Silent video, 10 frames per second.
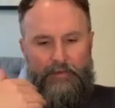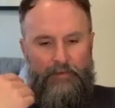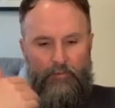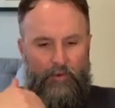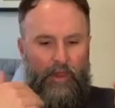
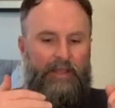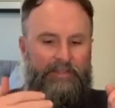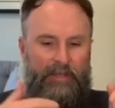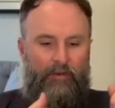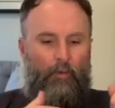will not
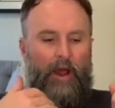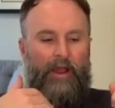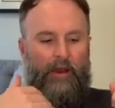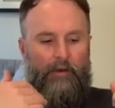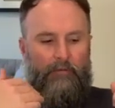send a
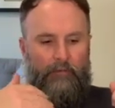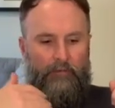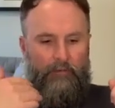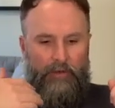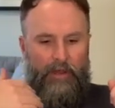wire
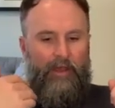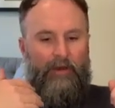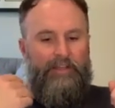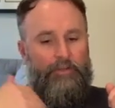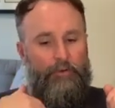today
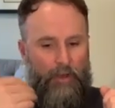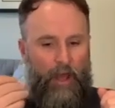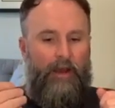unless you talk